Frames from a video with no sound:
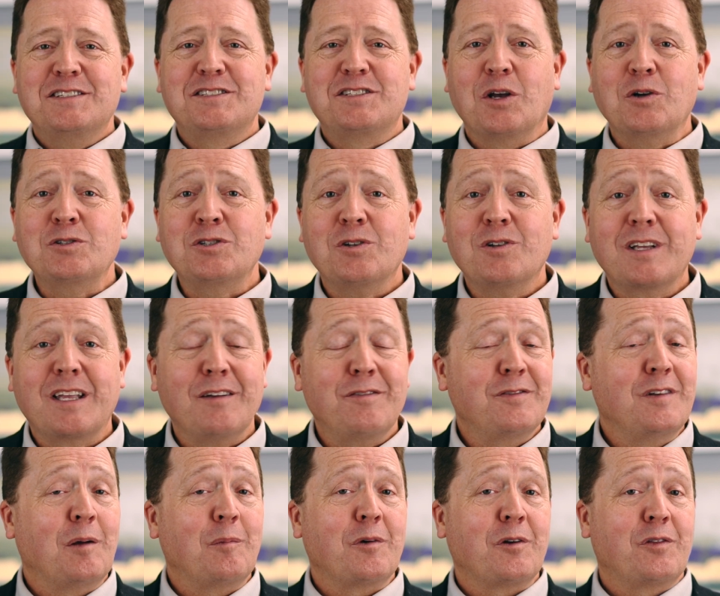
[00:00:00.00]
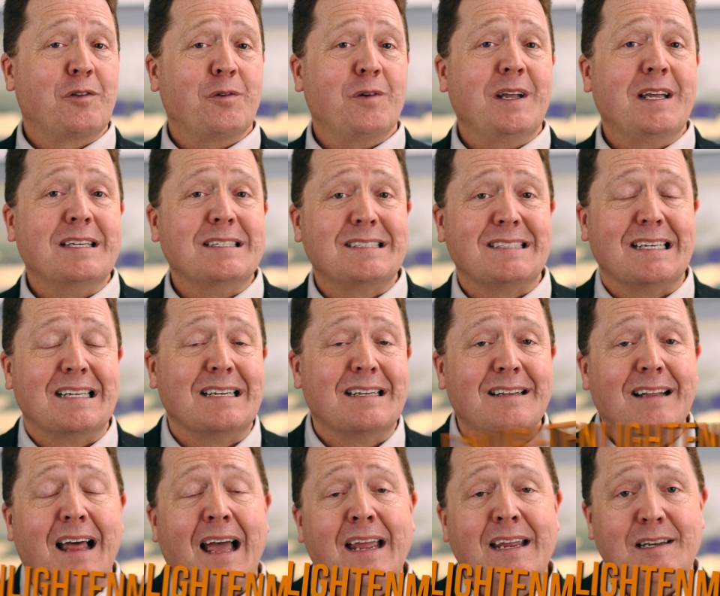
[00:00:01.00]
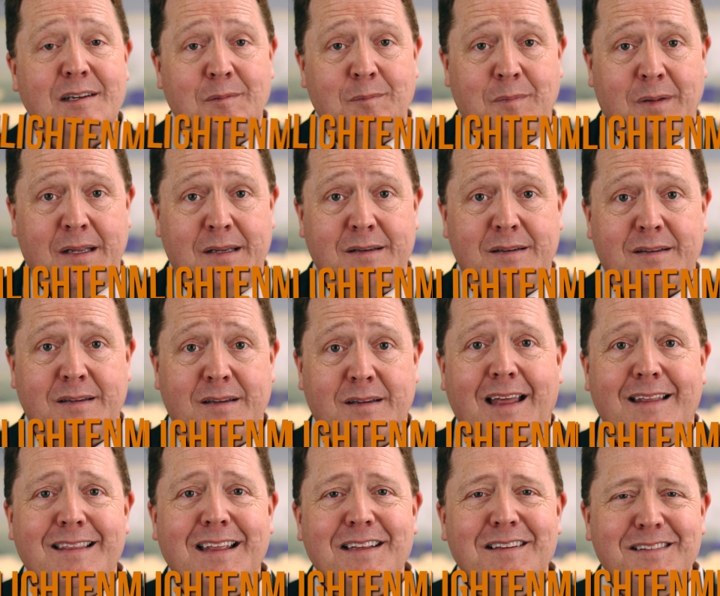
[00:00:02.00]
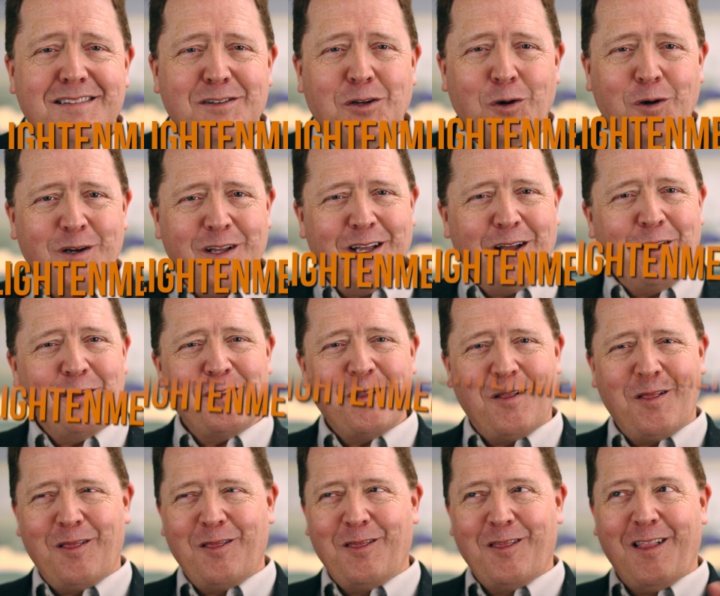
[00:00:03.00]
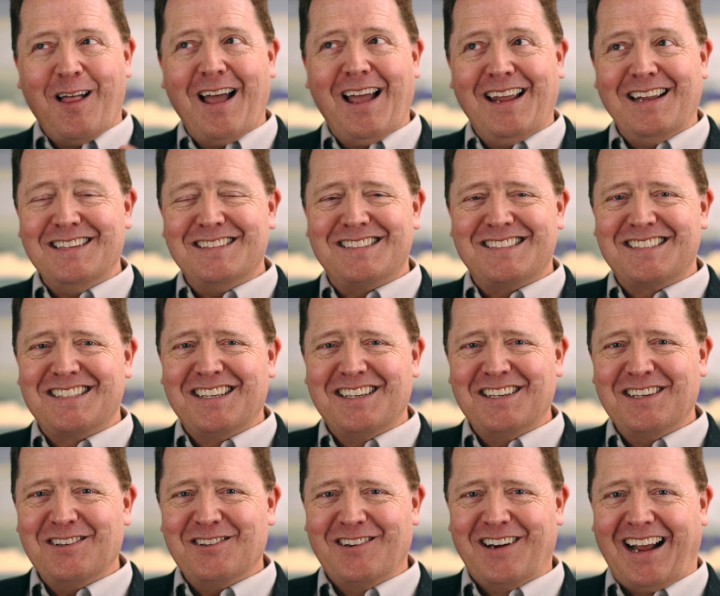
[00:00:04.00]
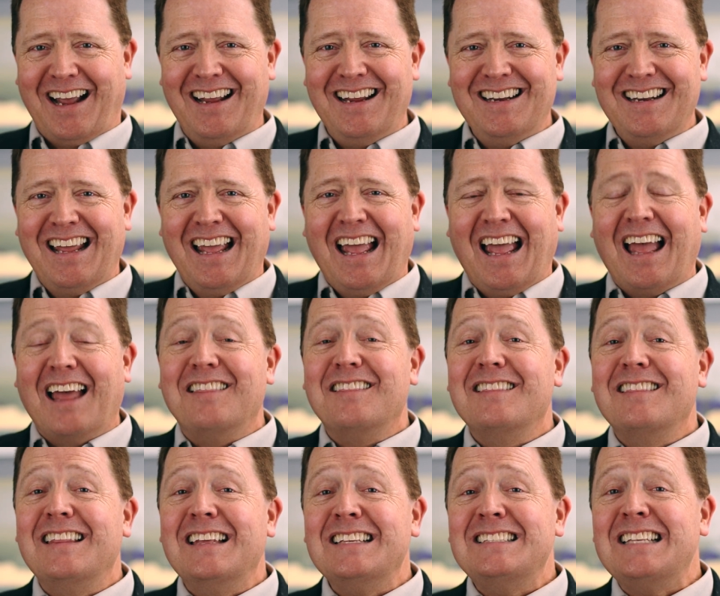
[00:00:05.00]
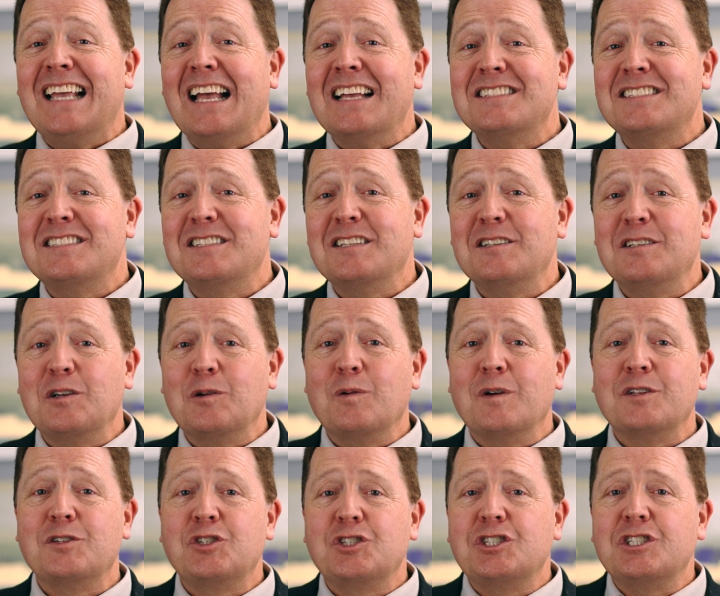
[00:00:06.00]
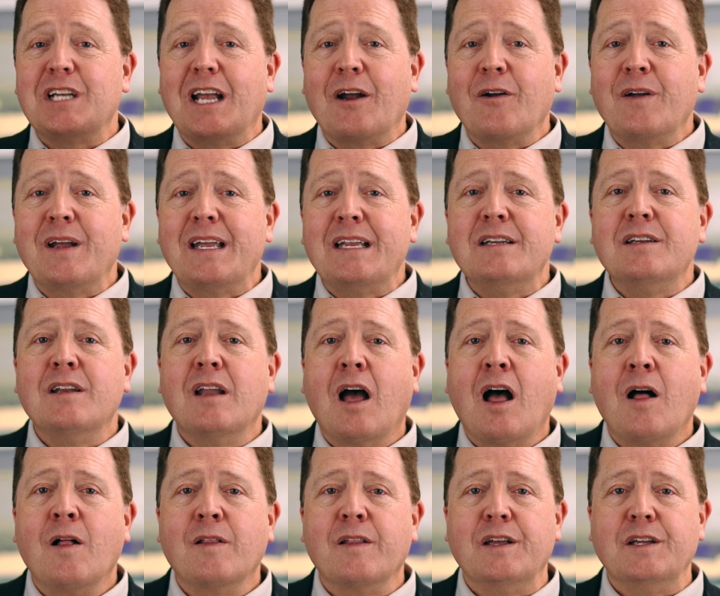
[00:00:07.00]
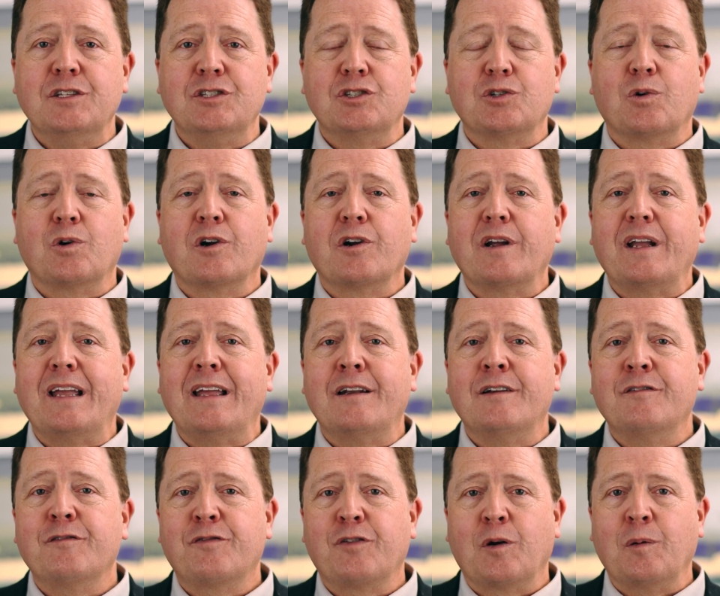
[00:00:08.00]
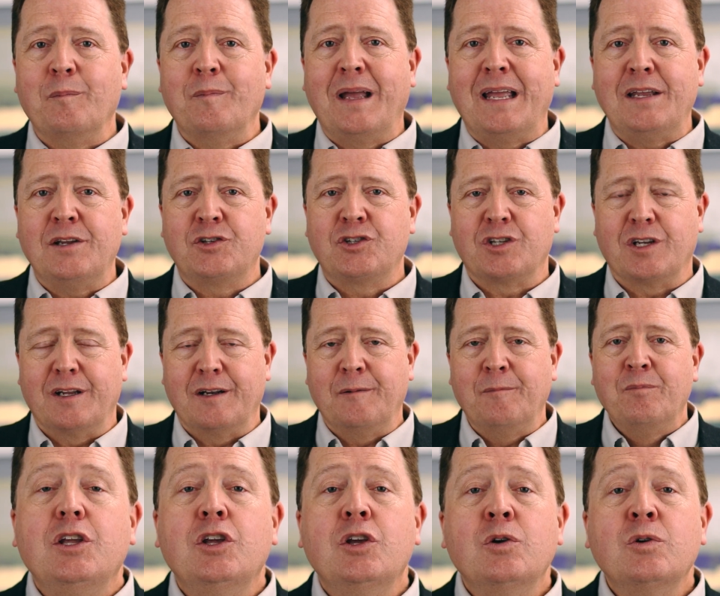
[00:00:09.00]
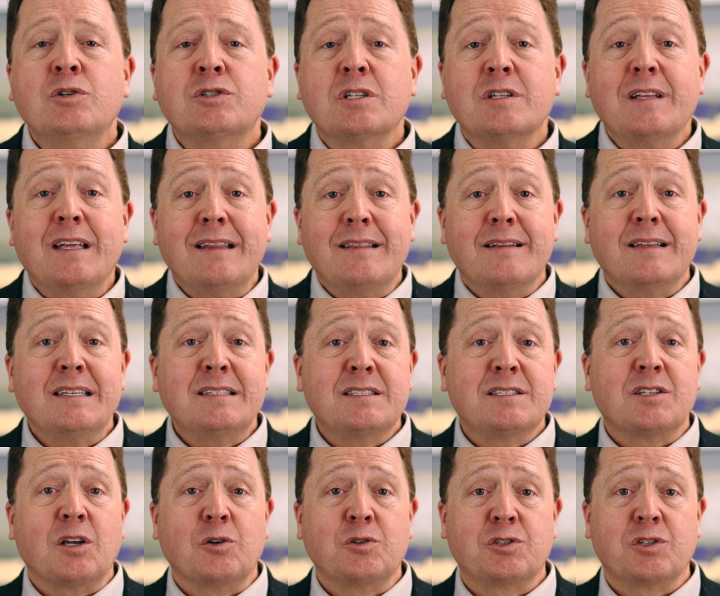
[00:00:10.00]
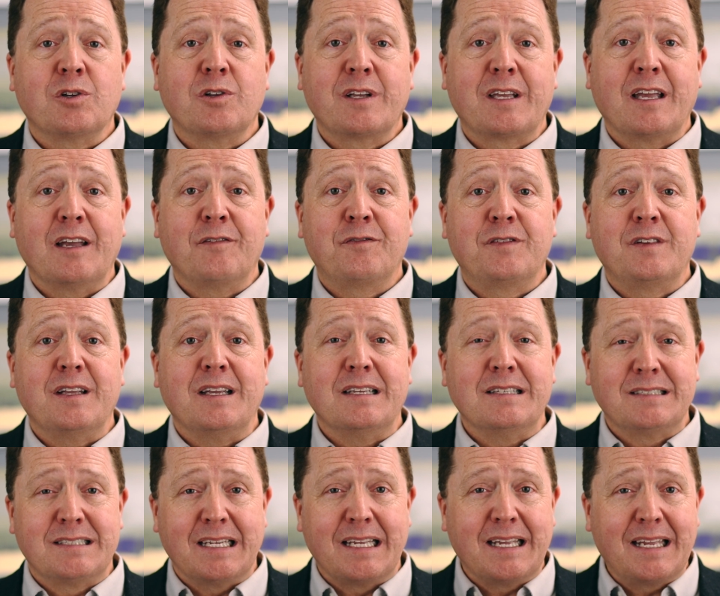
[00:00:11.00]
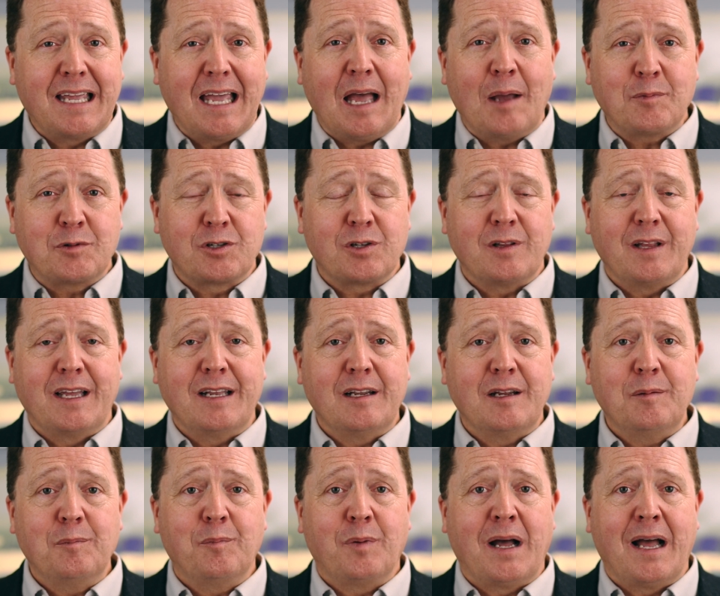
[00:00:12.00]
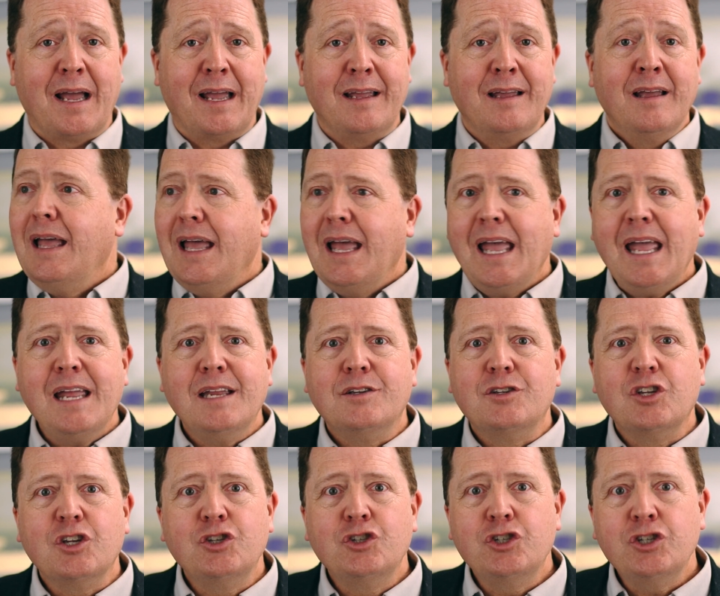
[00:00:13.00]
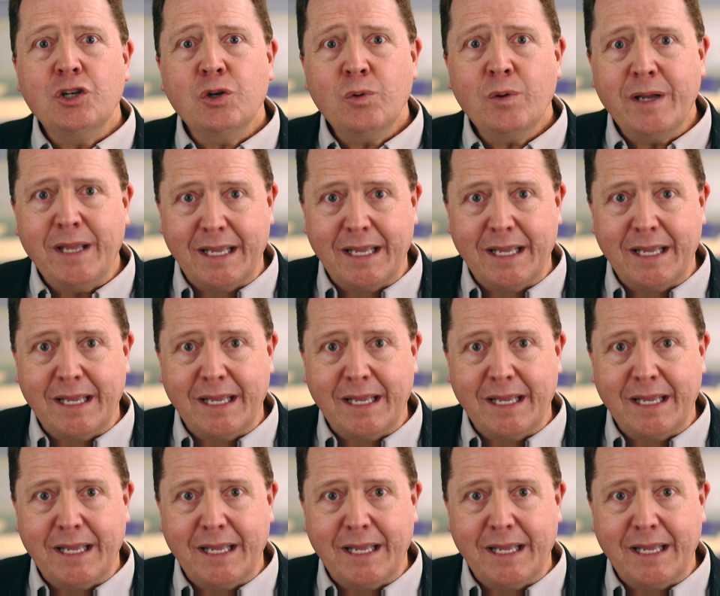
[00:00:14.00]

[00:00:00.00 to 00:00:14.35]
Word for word: Social gift number three is enlightenment, that turning on the lights right? And this has to do with sharing knowledge or information. Usually, this social gift is encapsulated by, hey, did you